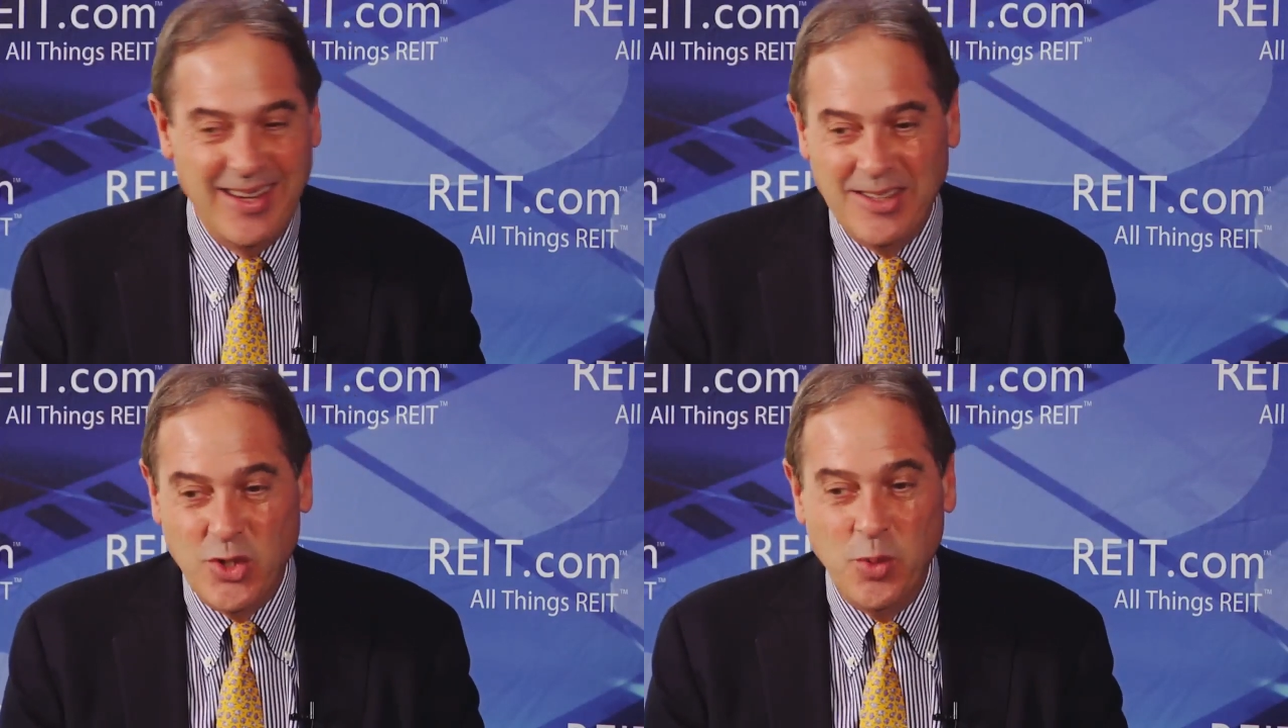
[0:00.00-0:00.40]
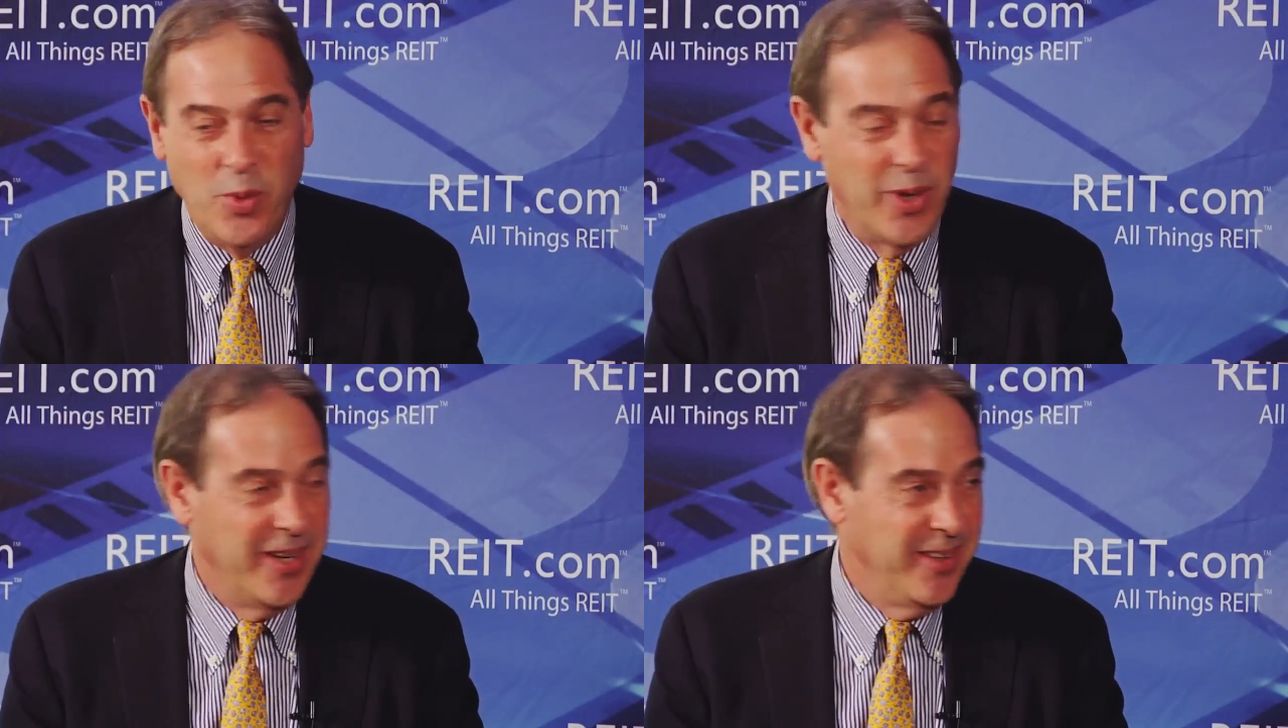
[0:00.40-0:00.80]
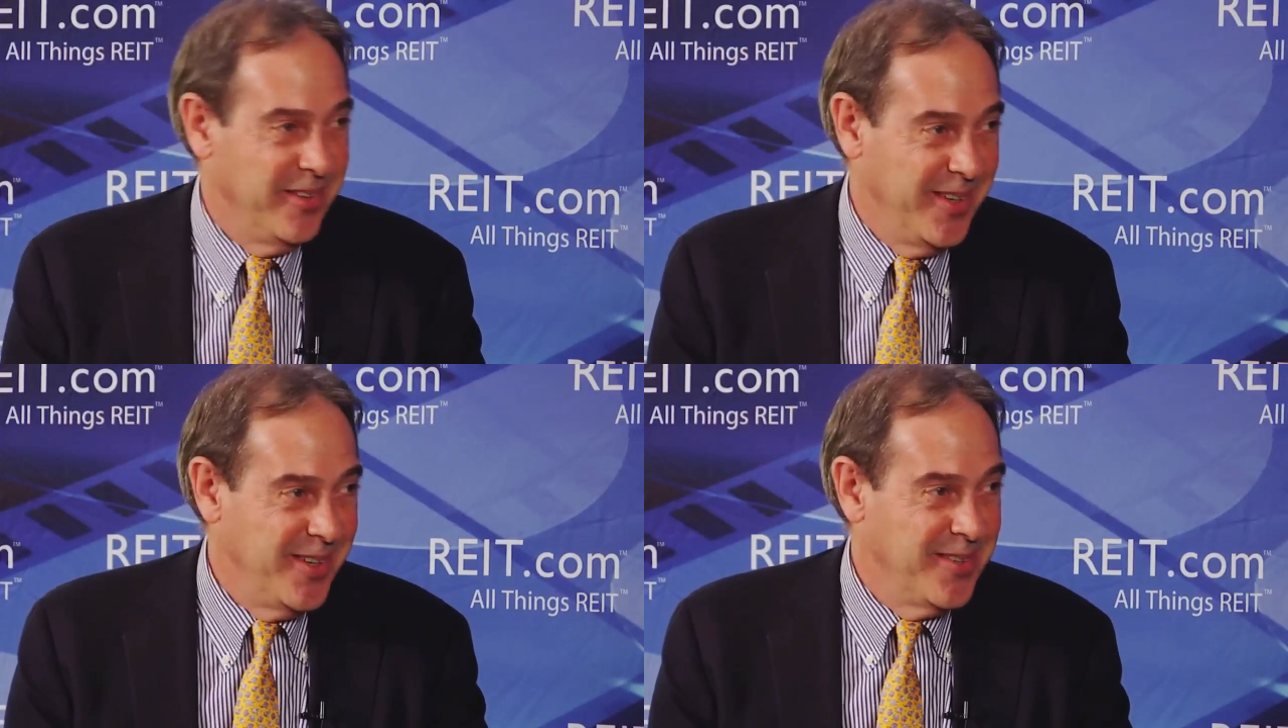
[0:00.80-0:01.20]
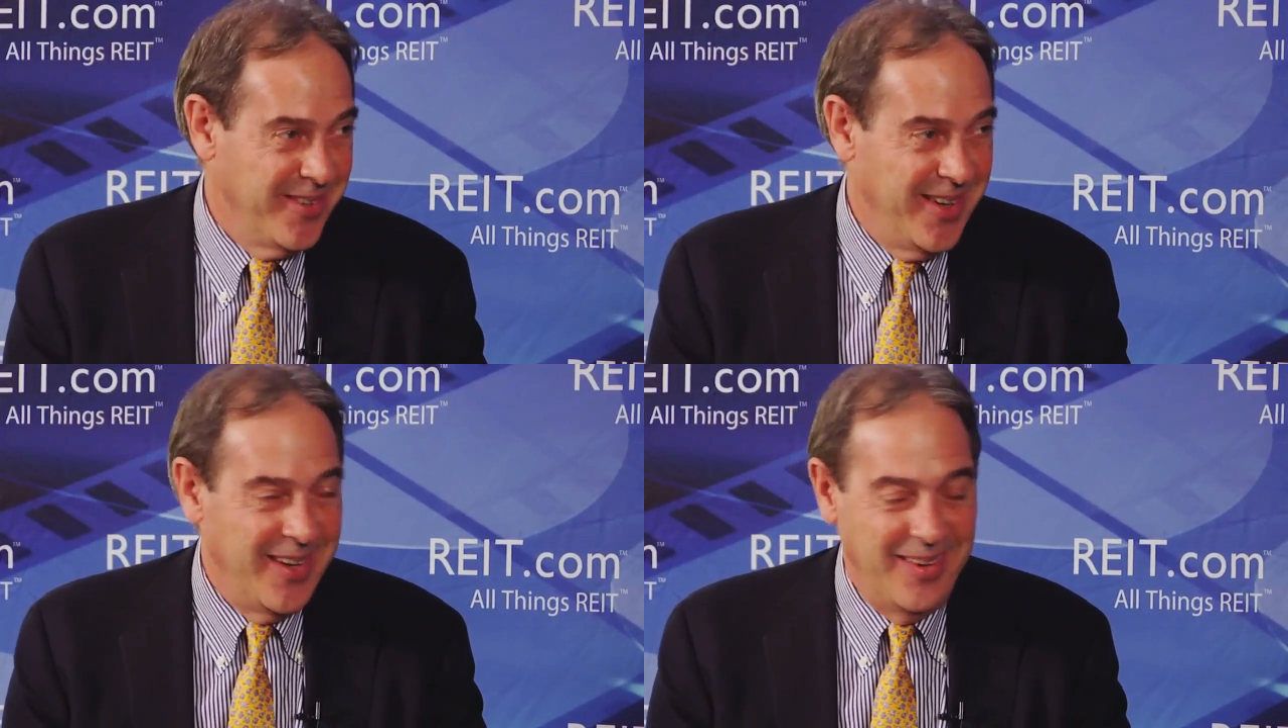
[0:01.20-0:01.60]
exuberant as it
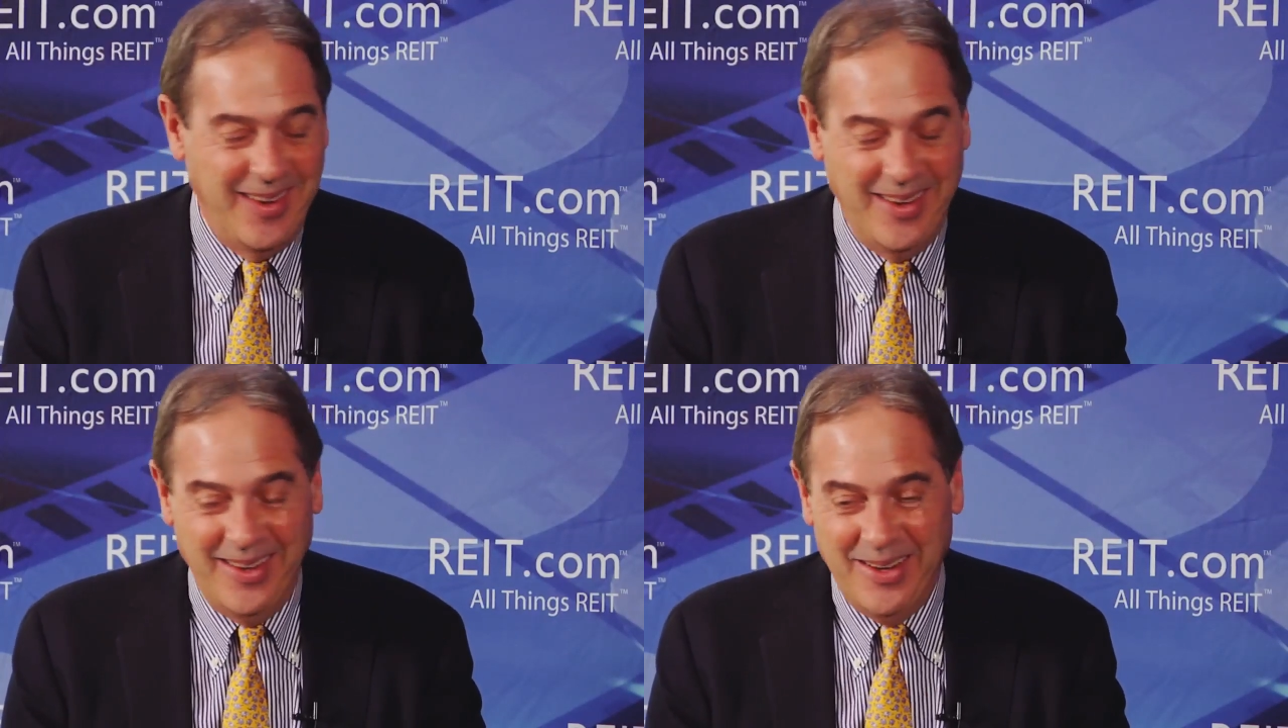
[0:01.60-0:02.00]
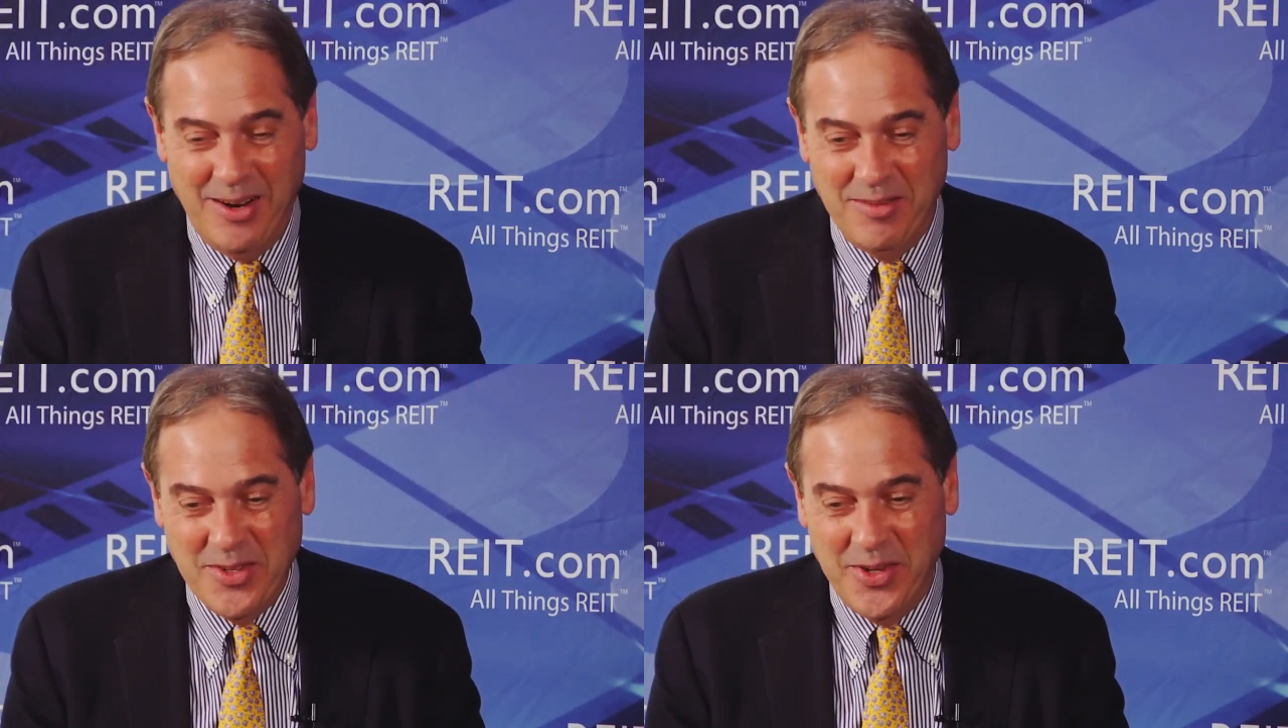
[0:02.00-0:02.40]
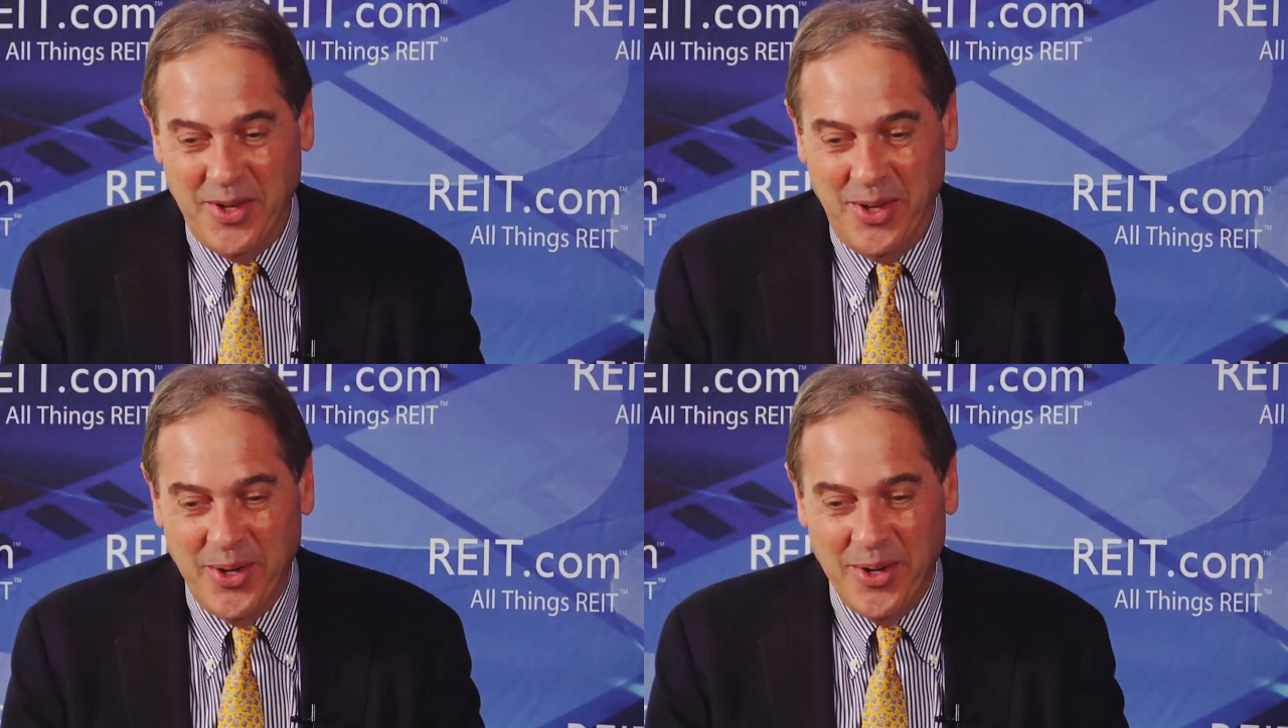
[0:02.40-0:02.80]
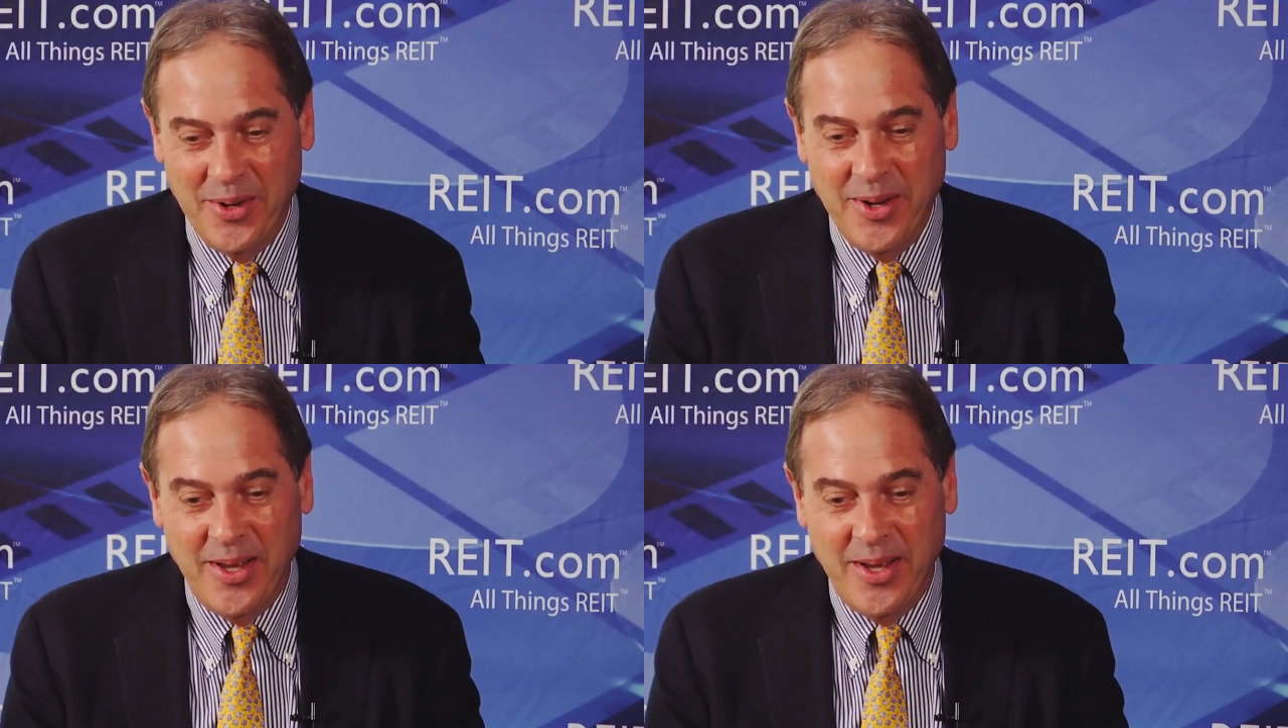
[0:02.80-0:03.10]
is in our visit here.